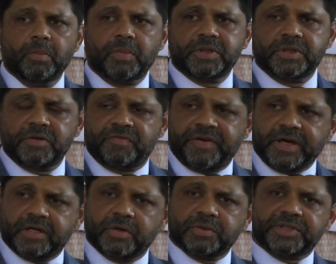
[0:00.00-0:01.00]
but in
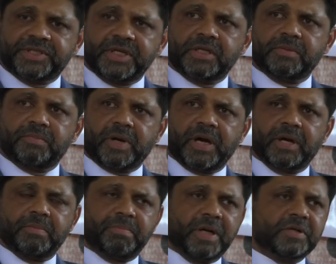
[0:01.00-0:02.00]
fact it was set up by
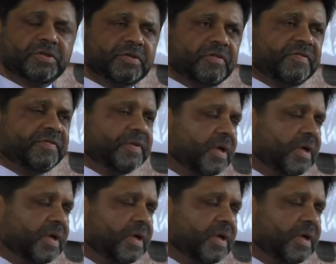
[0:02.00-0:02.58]
a bunch of